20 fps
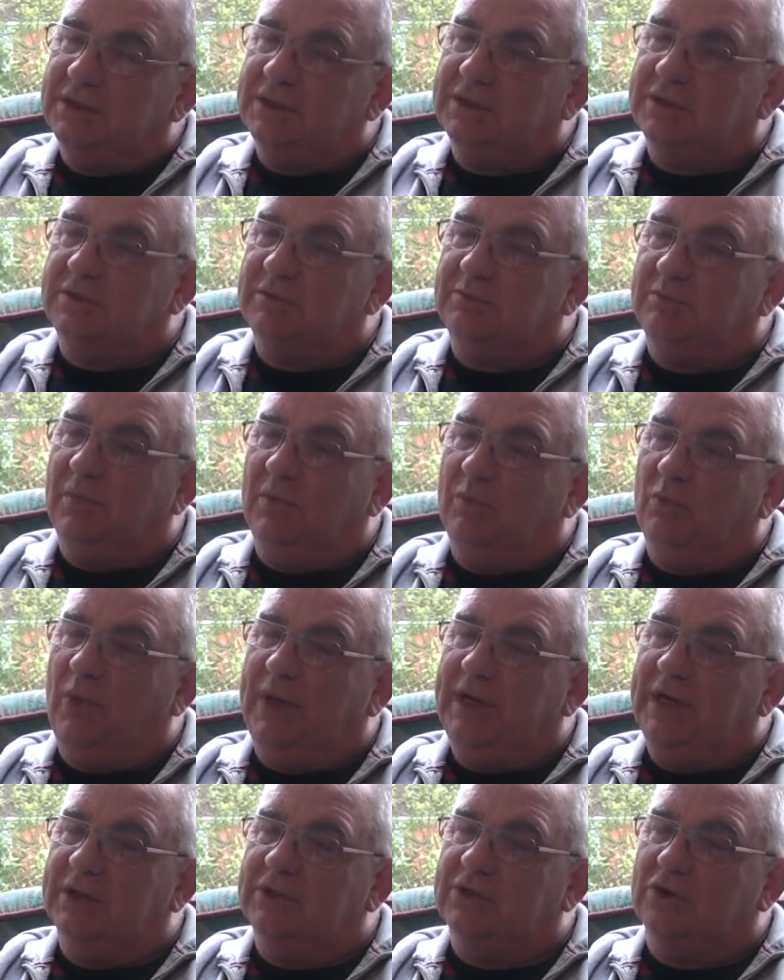in the
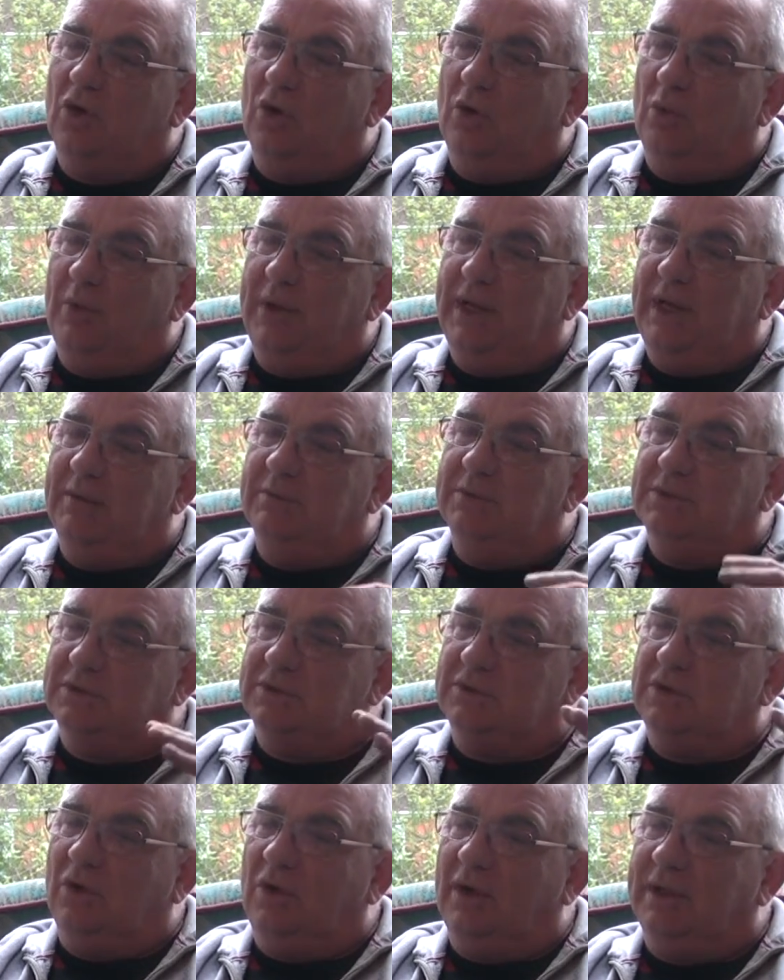winter time when it
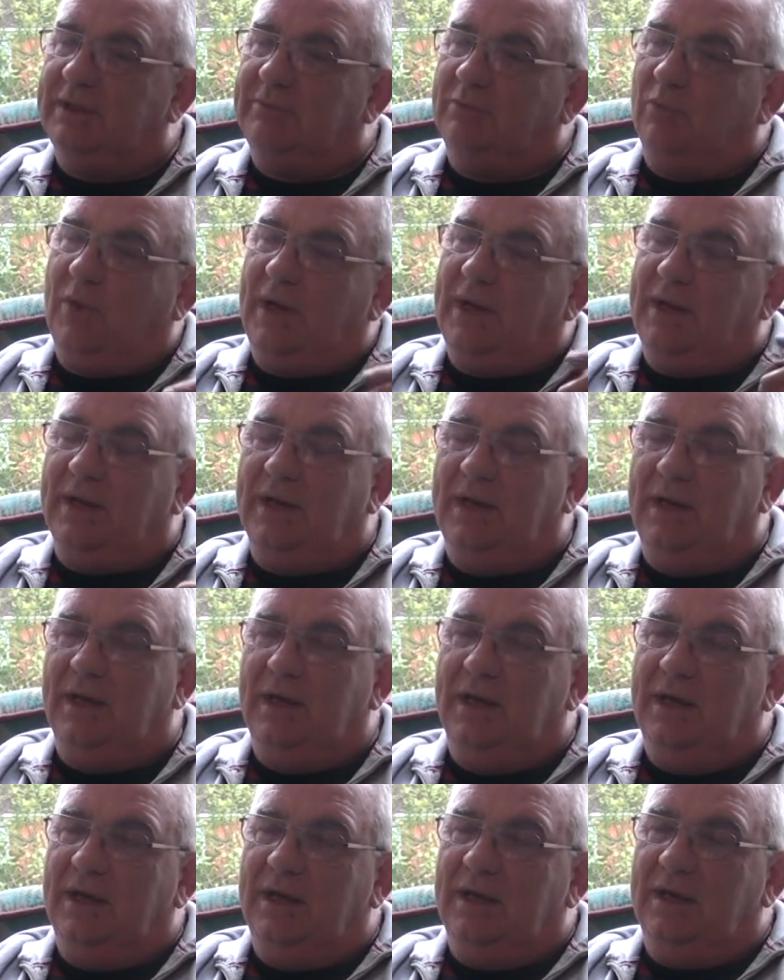was like wet.
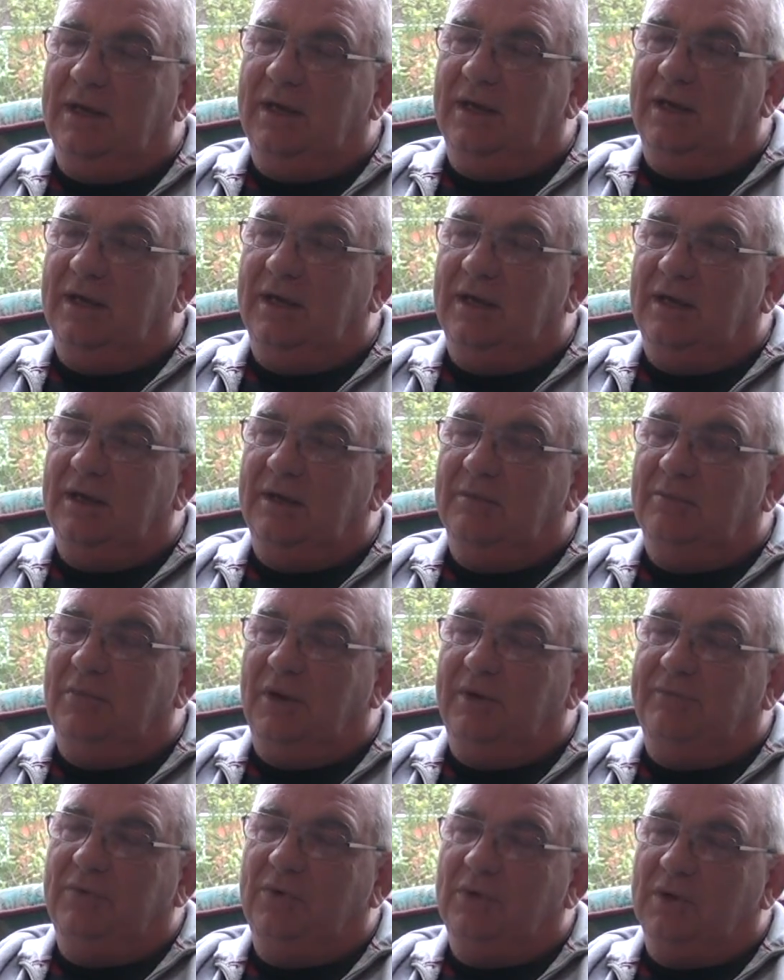
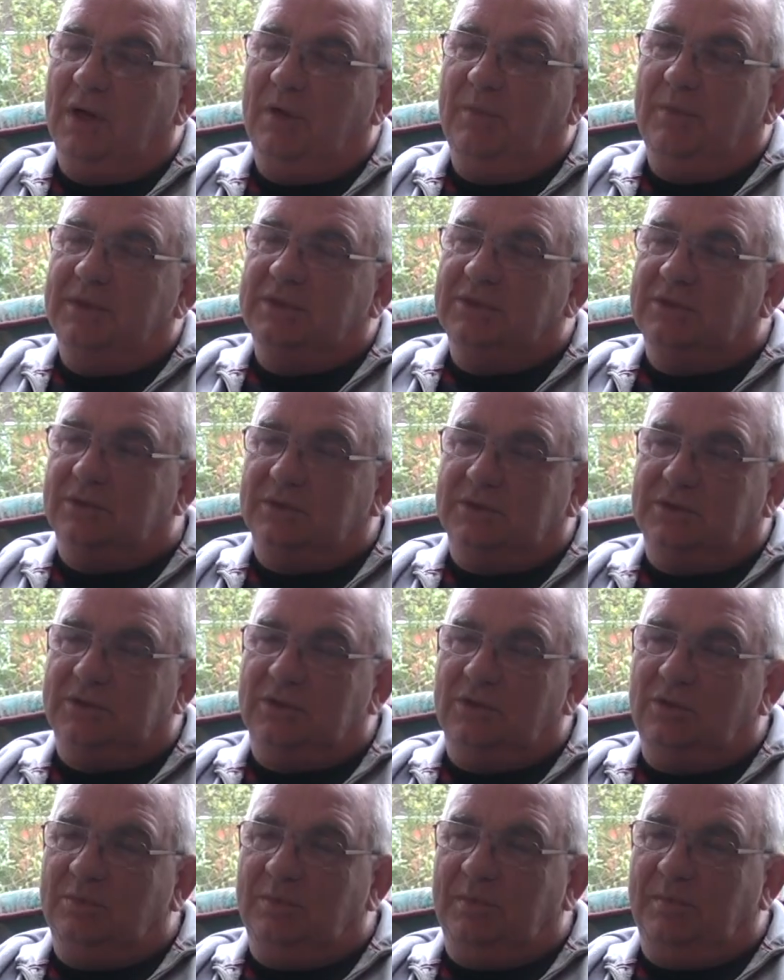But if you go into a
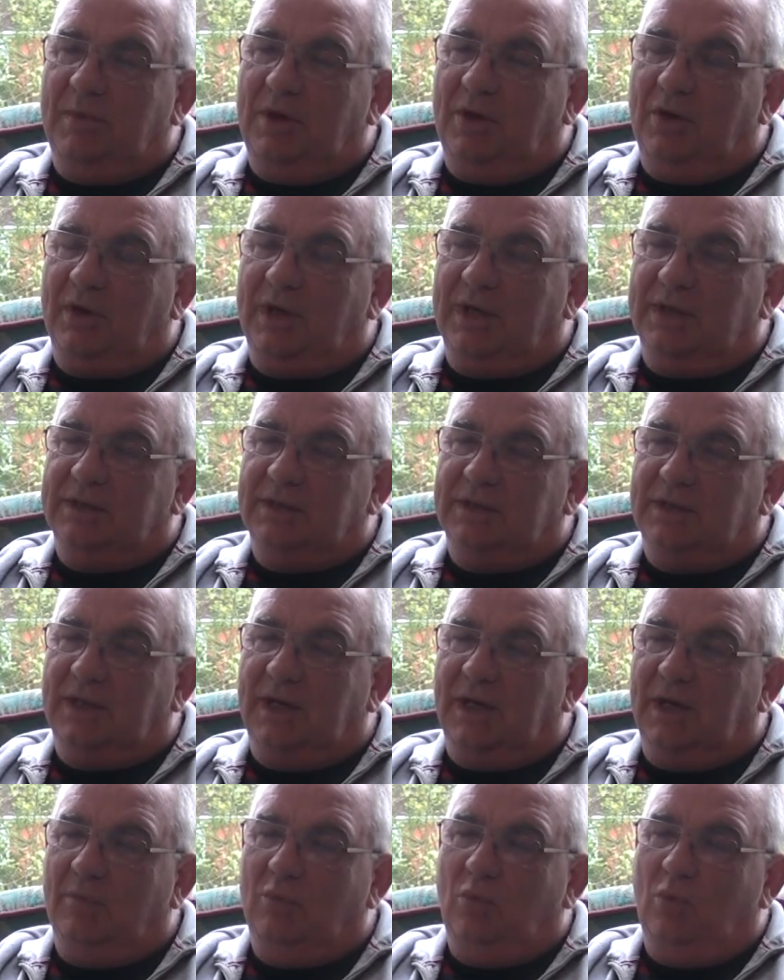supermarket
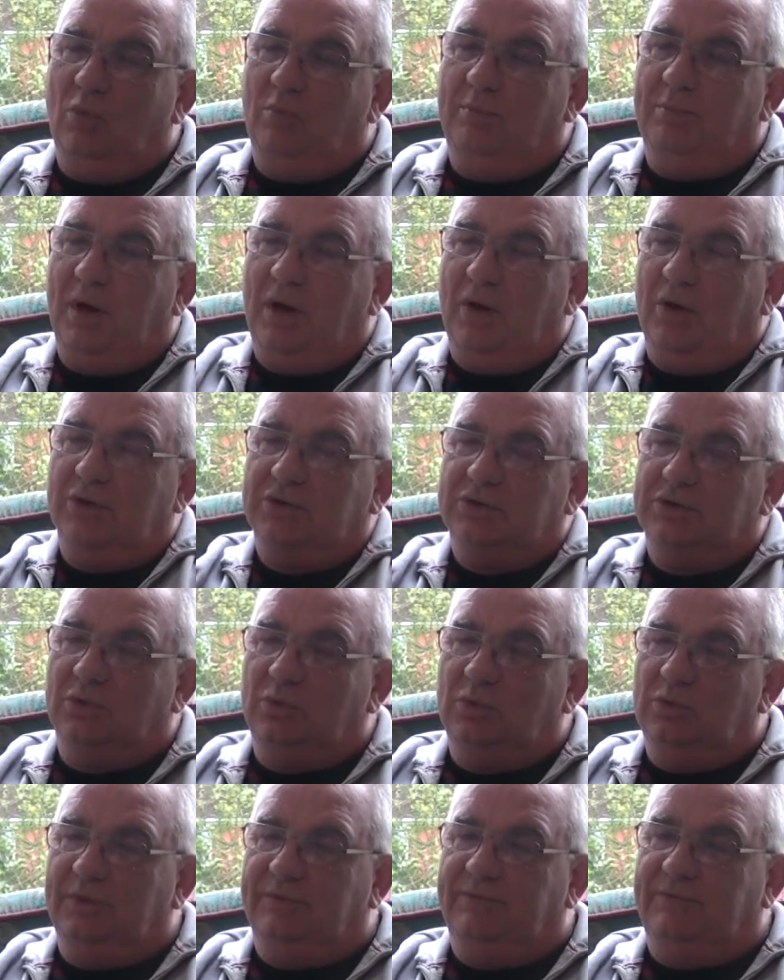today and walk past
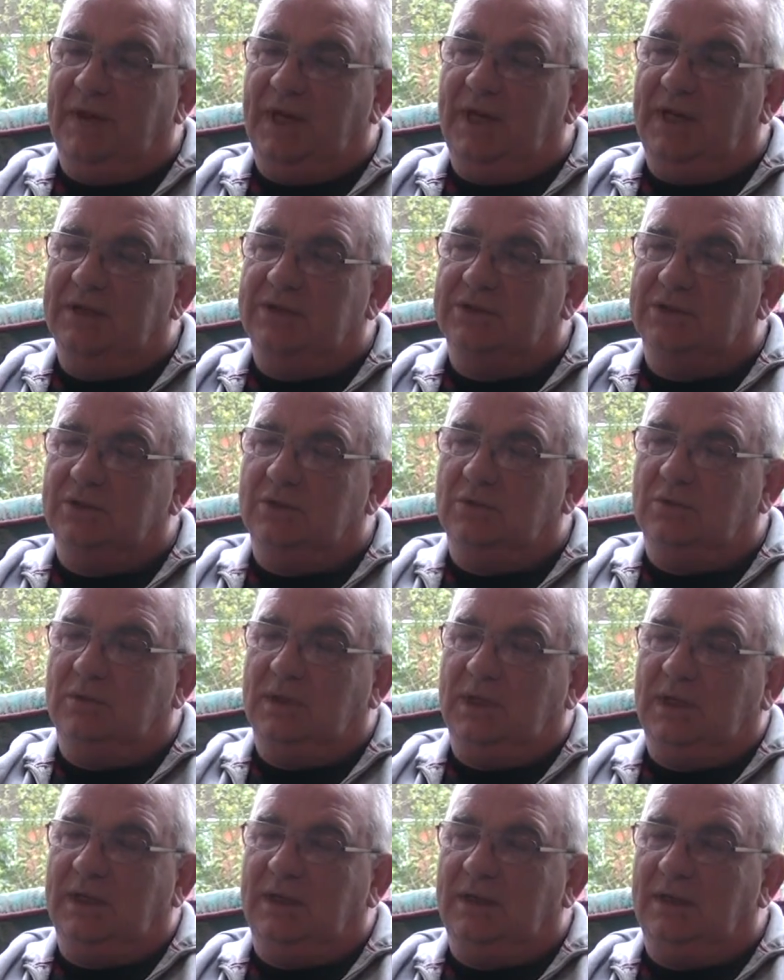all the veg and all
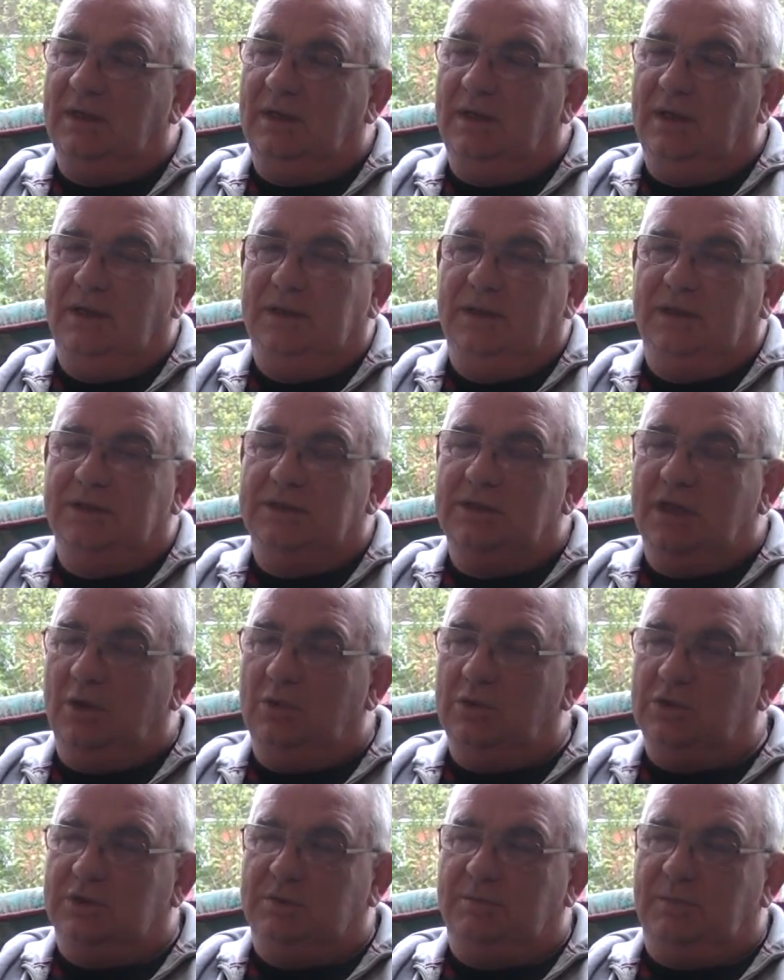that, there's
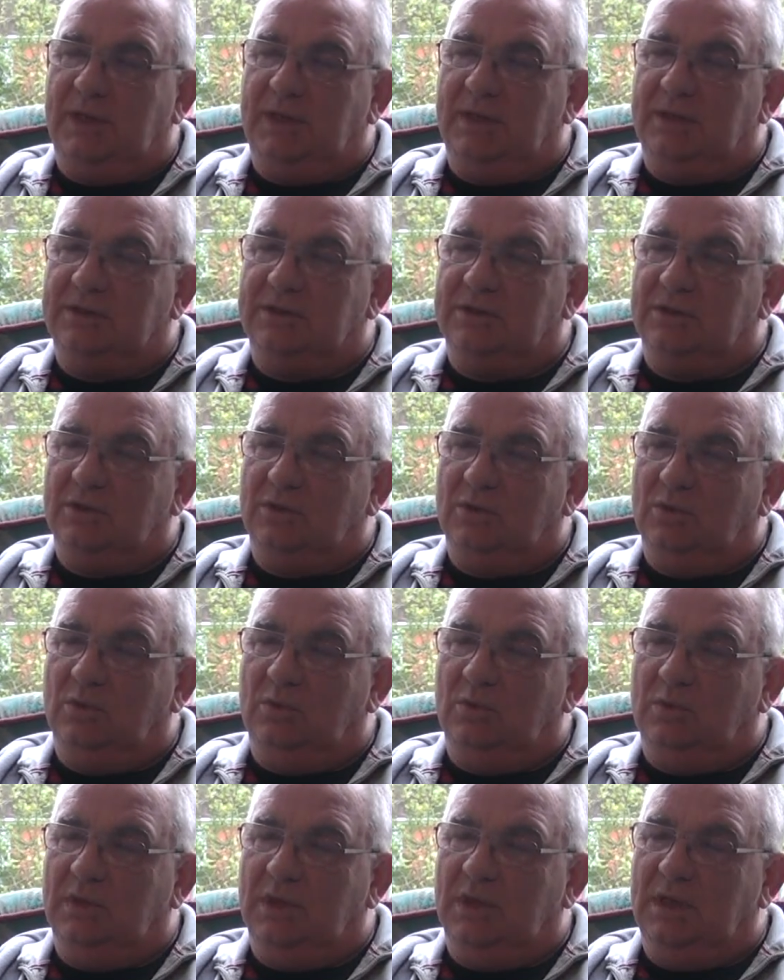no smell at
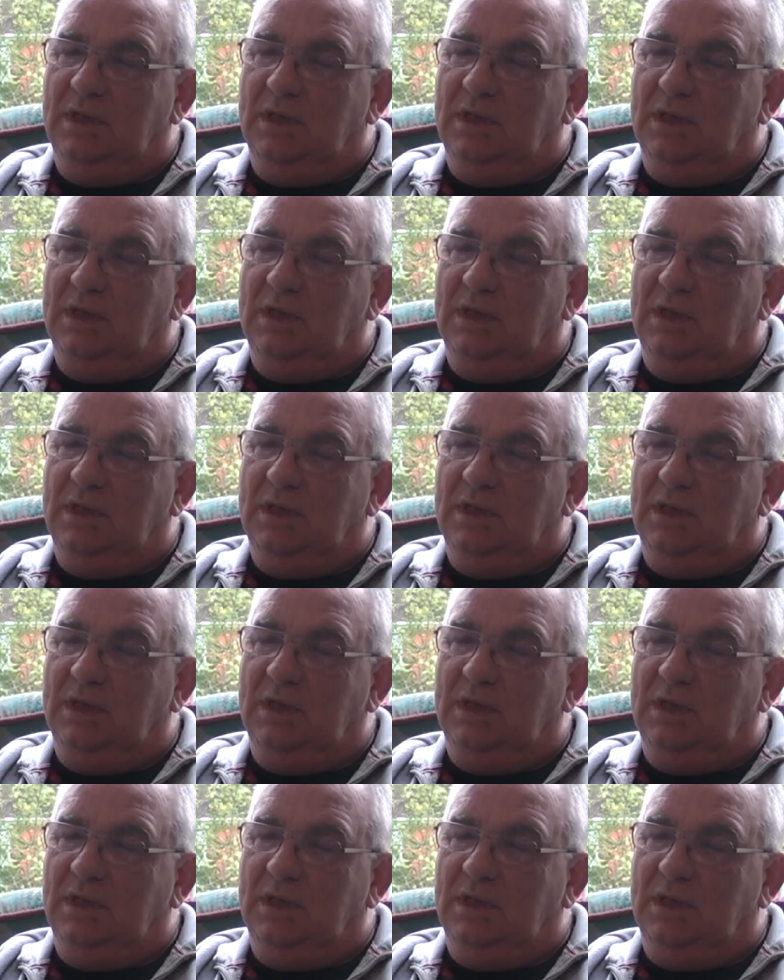all.